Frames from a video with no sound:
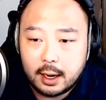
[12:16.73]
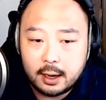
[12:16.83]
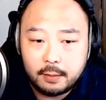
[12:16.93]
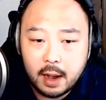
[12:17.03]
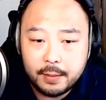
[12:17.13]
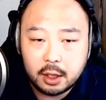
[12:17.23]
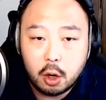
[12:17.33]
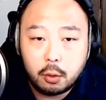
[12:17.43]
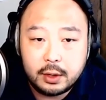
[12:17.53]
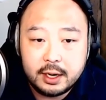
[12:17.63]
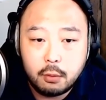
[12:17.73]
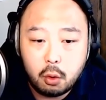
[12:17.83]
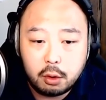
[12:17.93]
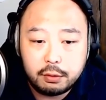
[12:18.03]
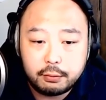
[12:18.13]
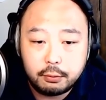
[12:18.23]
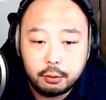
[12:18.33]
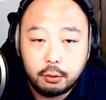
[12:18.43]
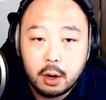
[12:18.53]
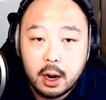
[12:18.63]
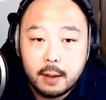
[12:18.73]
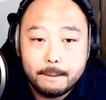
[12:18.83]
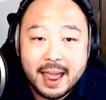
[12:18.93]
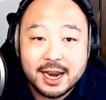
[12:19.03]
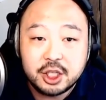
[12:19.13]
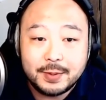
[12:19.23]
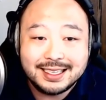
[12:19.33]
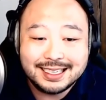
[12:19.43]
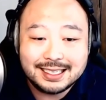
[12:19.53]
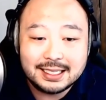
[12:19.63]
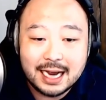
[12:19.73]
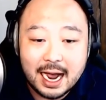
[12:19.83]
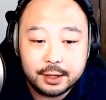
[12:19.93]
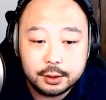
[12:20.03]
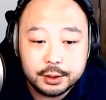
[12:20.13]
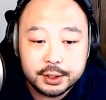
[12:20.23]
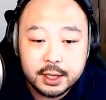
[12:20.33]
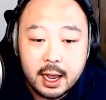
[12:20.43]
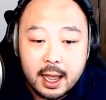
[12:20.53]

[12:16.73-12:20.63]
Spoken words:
I'm going to go read more through management styles.